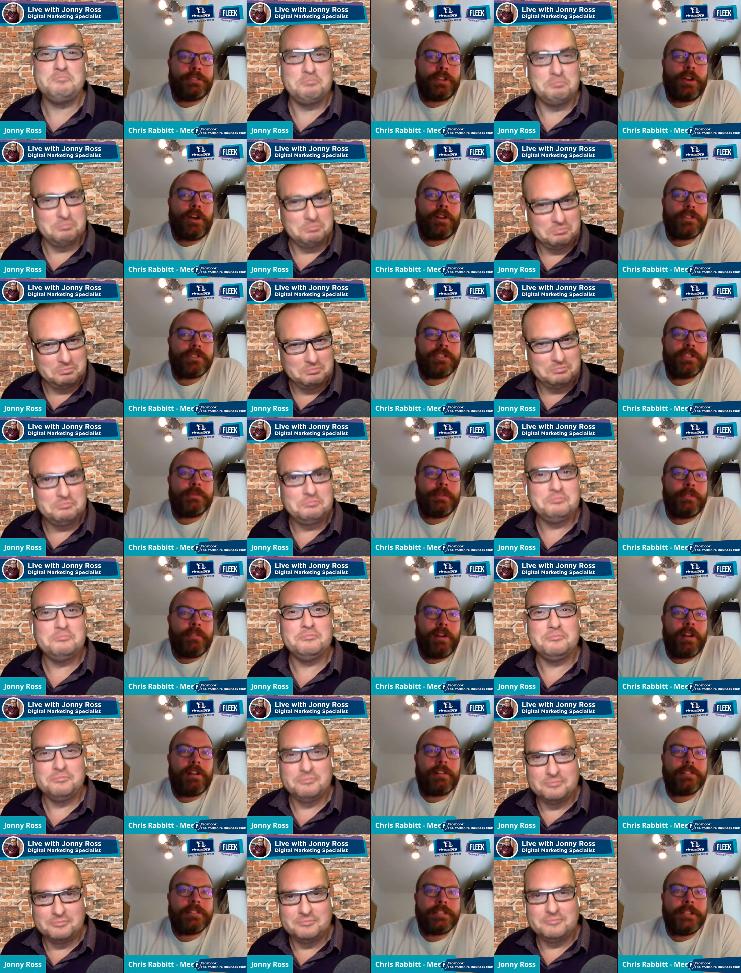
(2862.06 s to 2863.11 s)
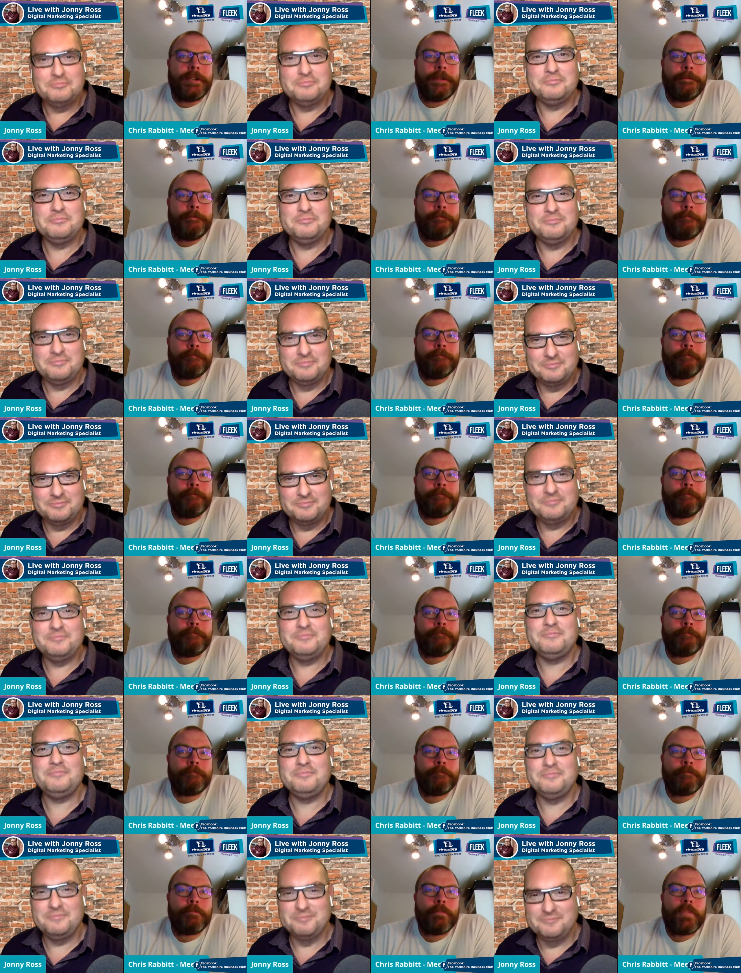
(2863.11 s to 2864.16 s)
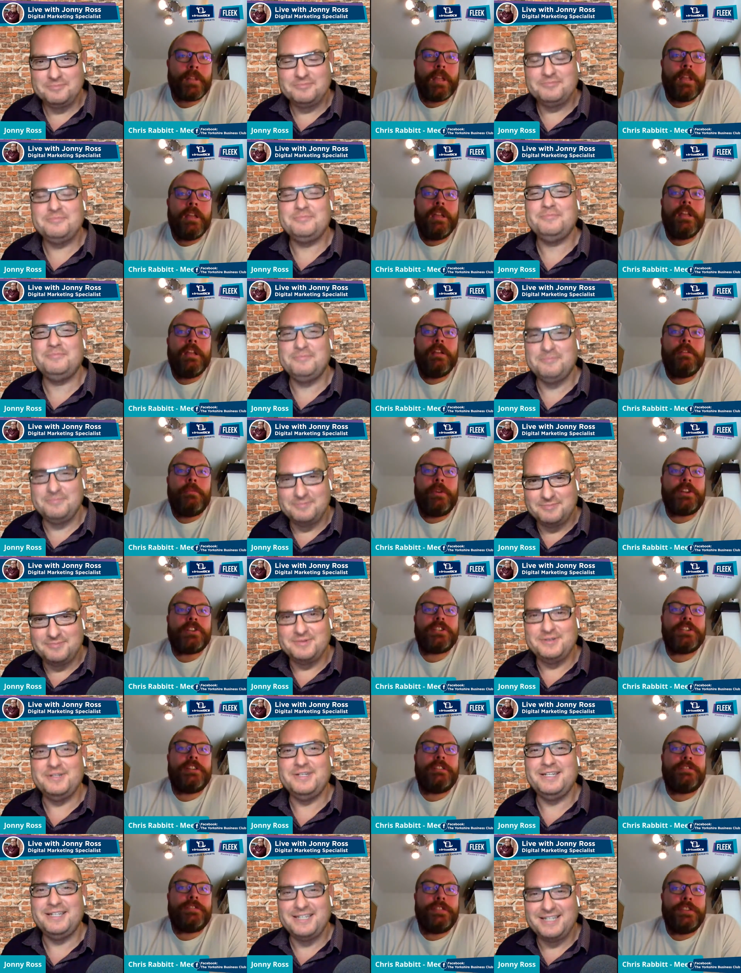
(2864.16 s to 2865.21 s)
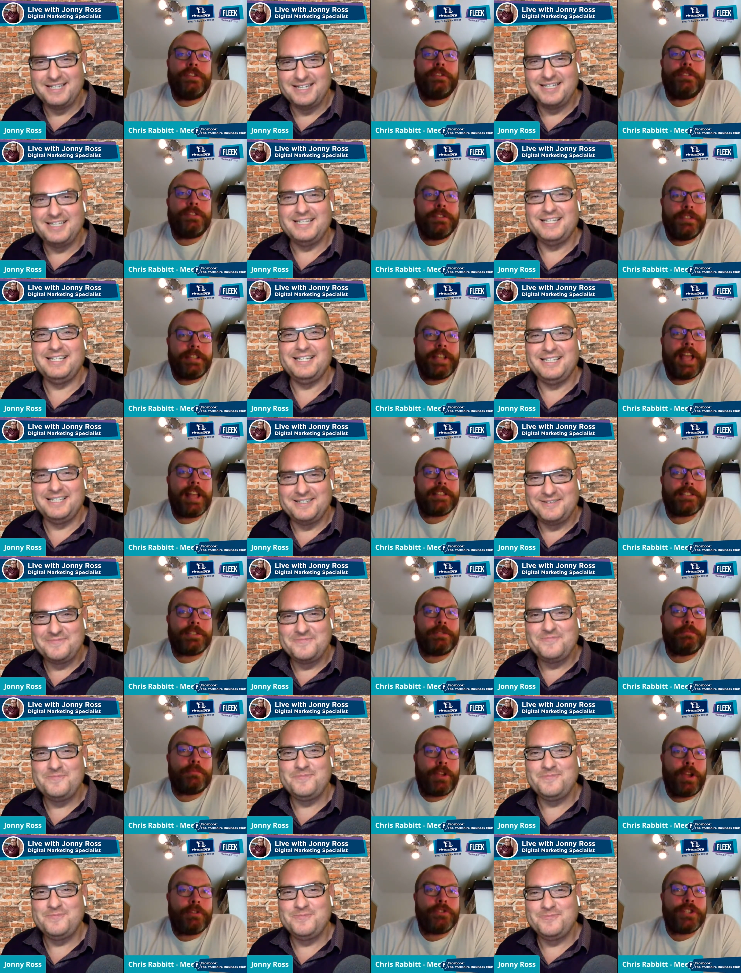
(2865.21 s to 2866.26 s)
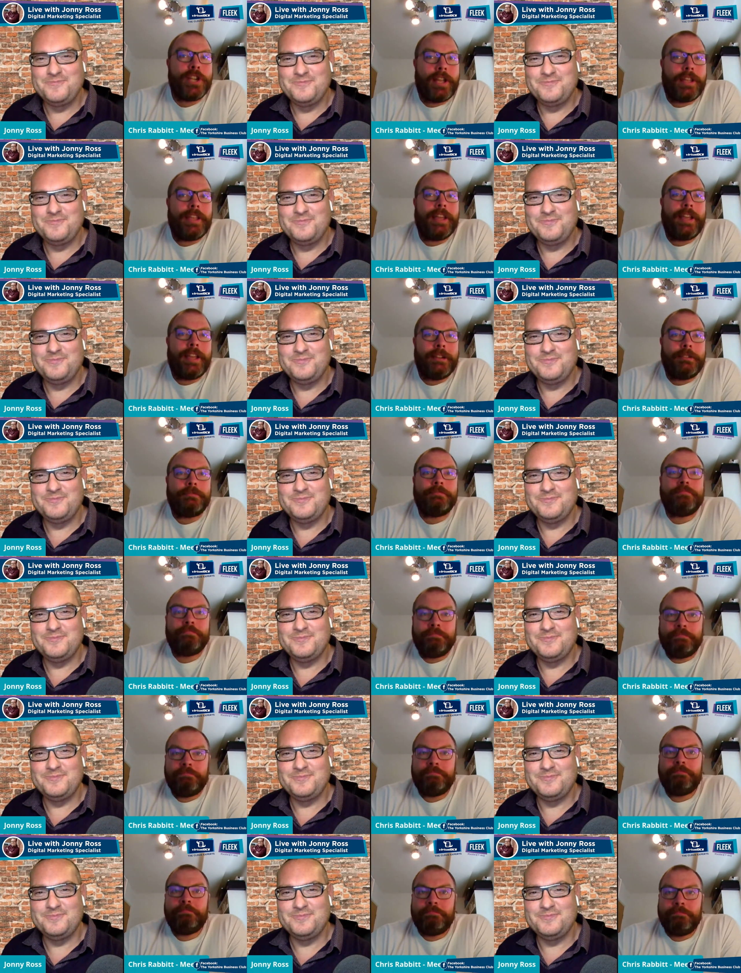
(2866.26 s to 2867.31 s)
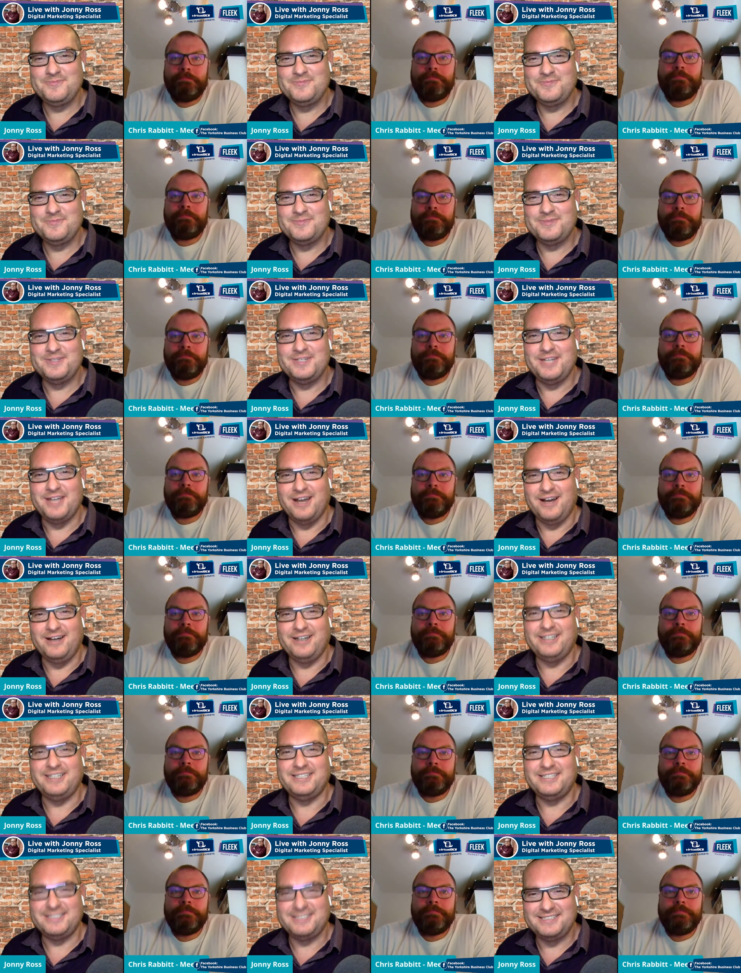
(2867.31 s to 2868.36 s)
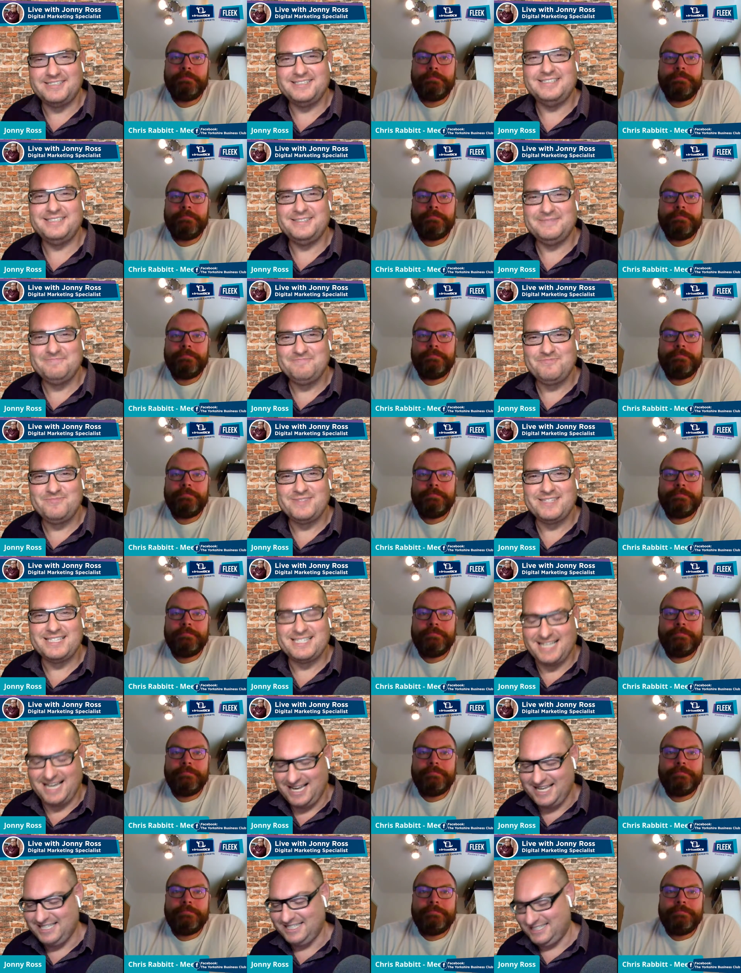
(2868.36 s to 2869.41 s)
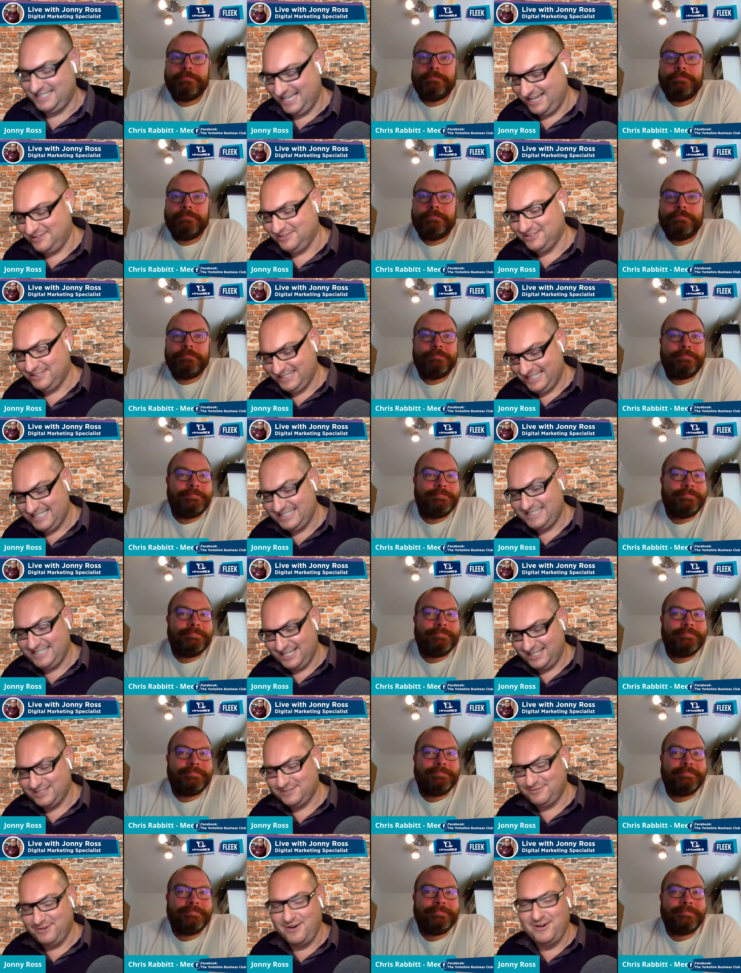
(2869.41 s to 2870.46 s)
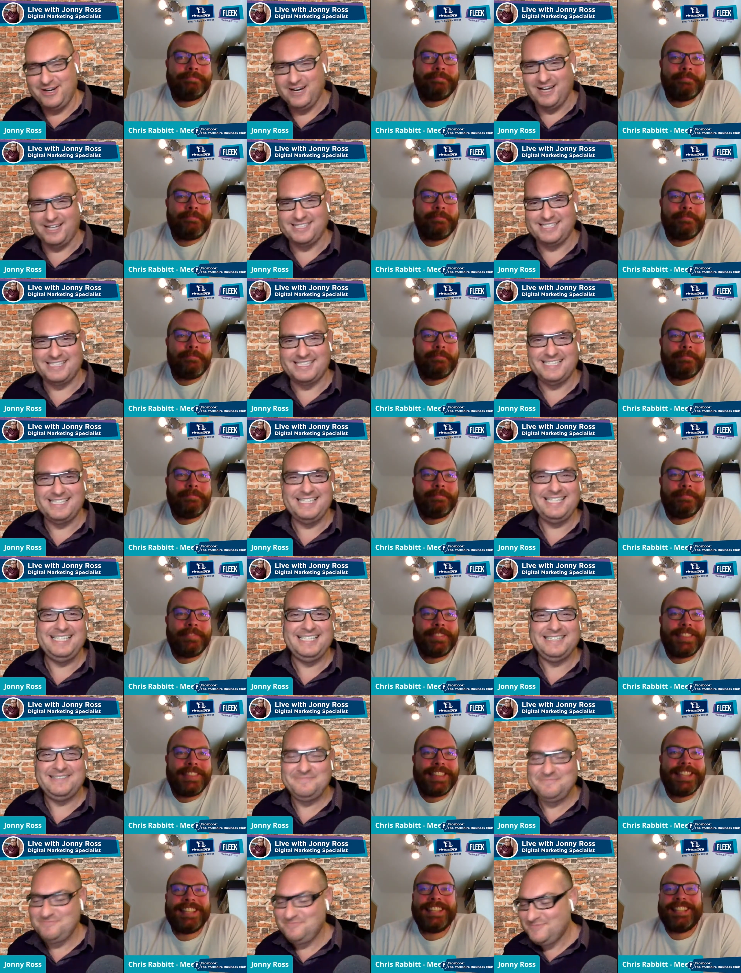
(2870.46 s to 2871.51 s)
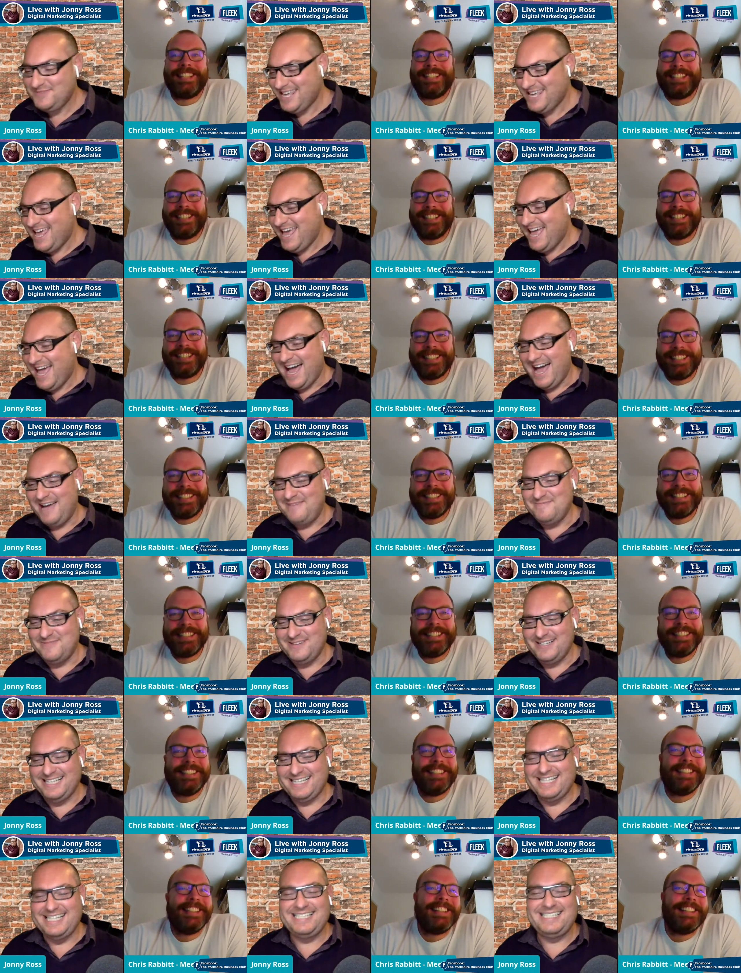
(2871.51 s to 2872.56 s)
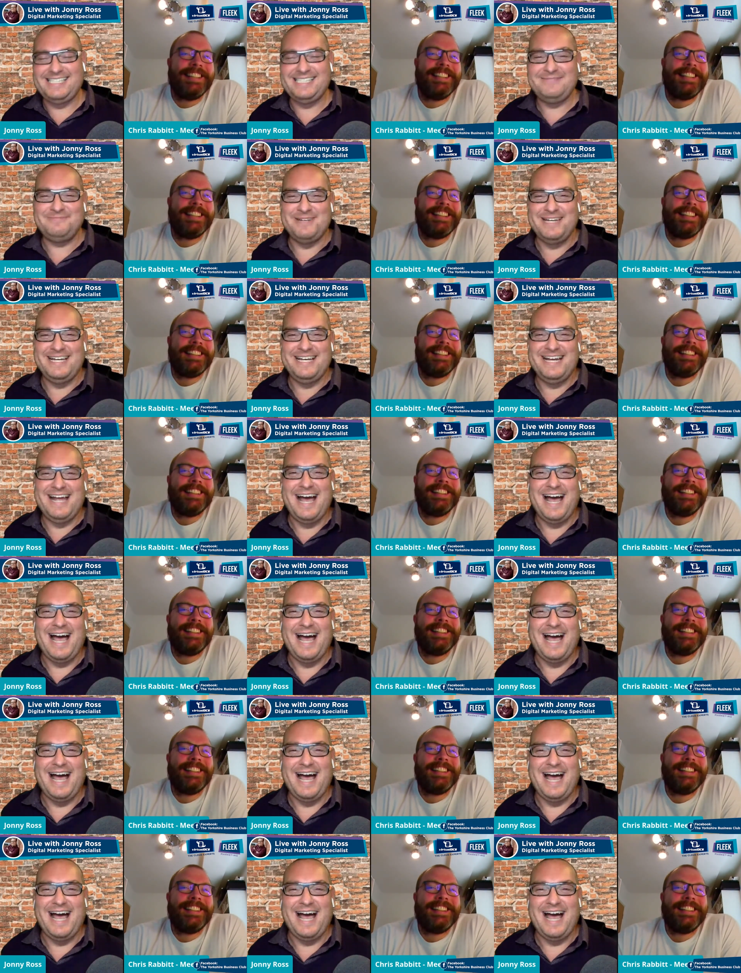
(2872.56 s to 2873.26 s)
Speaker 1: called Ossau-Iraty, which if you can get some, go check it out.
Speaker 2: Nice. So it sounds it sounds very nice indeed. Um, this has been